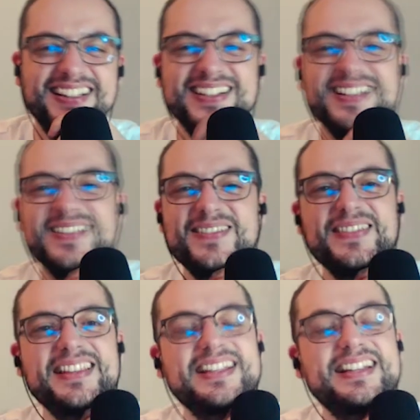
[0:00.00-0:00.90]
But I've
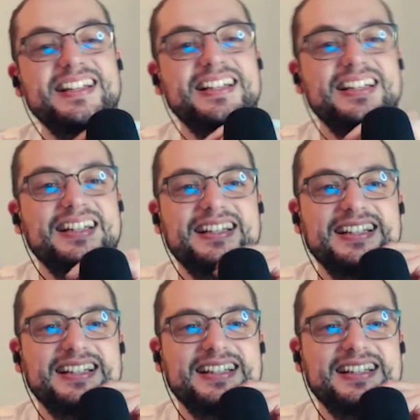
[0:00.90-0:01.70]
got like a lot of our,